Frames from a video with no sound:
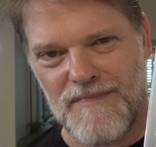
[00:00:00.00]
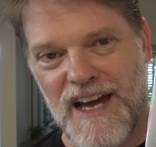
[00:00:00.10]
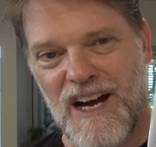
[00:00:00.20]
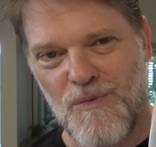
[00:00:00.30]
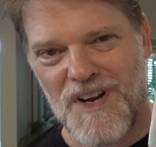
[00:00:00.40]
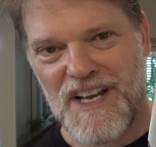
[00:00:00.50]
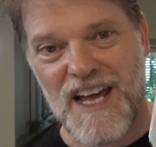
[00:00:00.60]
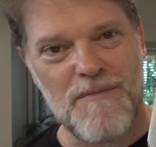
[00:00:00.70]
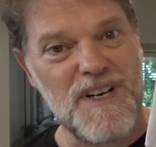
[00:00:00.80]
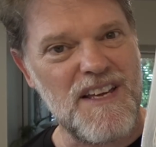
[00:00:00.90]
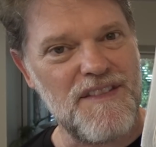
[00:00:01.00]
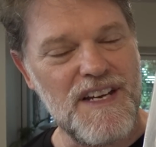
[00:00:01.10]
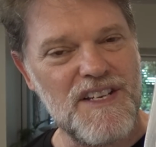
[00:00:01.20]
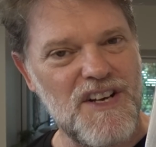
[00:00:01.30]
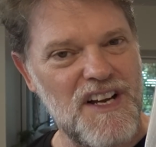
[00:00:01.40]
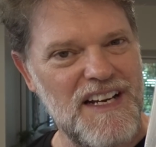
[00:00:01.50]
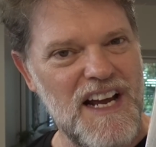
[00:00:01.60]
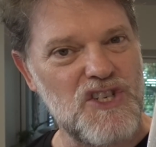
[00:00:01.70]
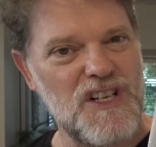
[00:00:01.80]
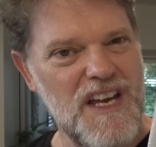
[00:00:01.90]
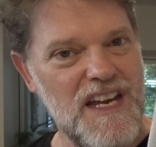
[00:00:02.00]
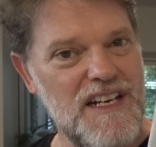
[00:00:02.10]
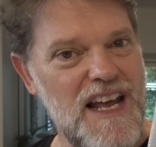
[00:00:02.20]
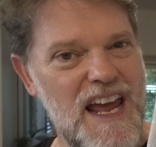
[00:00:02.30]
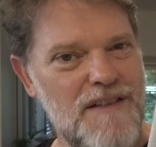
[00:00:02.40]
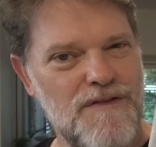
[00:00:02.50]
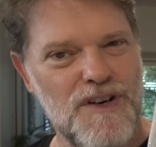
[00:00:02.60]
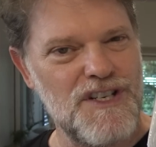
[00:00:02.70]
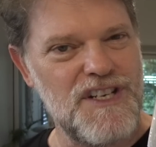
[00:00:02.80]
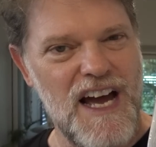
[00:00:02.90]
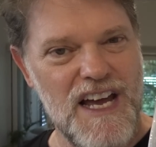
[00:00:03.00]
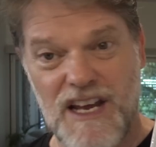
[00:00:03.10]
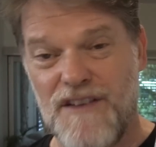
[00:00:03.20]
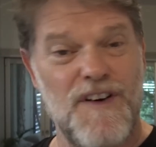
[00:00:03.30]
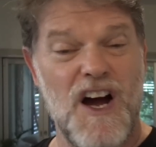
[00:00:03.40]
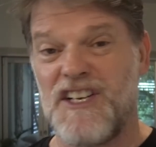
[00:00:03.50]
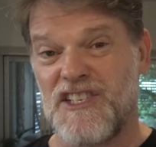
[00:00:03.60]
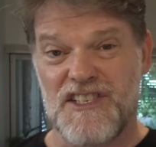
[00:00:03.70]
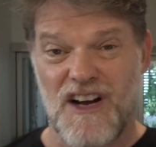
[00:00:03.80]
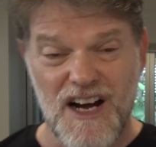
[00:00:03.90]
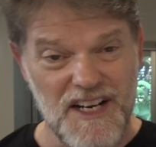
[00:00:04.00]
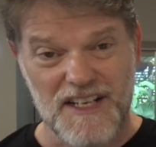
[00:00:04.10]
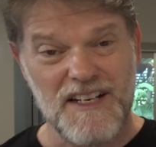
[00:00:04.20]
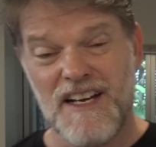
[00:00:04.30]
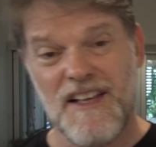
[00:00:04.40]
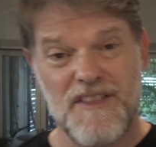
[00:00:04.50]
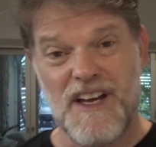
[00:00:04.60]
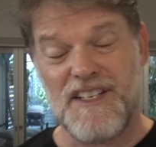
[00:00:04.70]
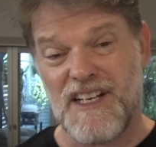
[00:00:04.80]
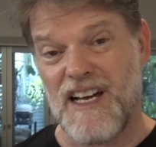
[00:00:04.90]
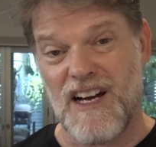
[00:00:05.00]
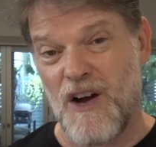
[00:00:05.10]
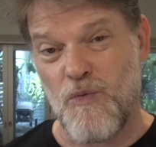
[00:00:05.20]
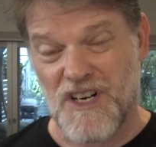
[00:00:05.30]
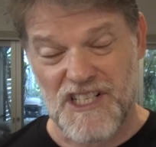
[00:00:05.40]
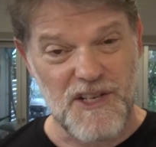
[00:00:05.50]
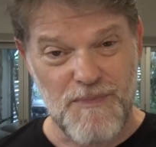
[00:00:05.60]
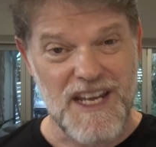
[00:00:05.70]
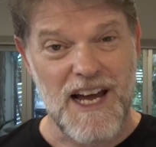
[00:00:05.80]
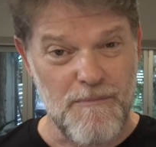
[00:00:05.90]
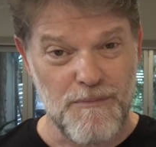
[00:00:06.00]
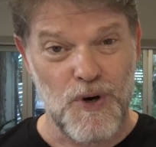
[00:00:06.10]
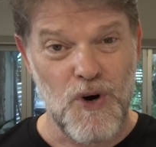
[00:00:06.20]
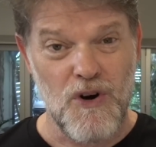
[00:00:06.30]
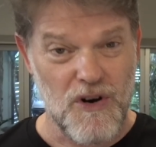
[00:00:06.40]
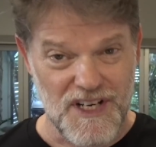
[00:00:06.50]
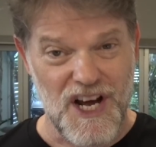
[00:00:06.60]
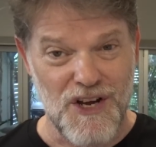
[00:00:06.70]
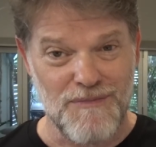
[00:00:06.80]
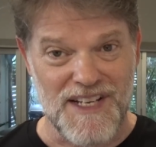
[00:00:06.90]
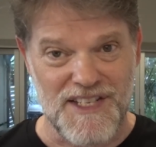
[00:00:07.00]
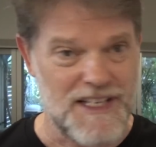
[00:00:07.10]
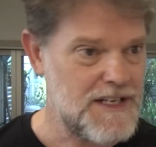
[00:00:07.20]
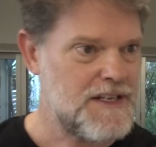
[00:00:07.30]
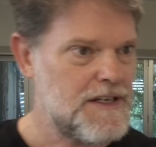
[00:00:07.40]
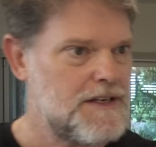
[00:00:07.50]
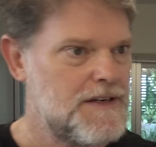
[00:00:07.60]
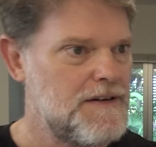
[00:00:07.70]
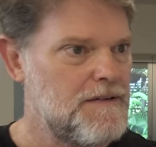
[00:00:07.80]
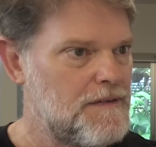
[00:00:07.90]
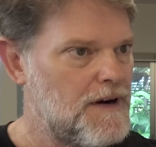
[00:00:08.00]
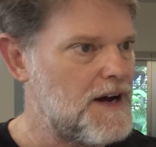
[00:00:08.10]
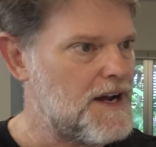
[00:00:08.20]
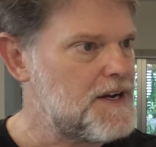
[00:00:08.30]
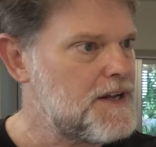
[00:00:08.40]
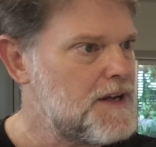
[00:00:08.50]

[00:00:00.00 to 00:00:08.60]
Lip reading: Now, I wonder how many of these I can actually eat every day if I decided that I wanted to become poor and homeless. Right.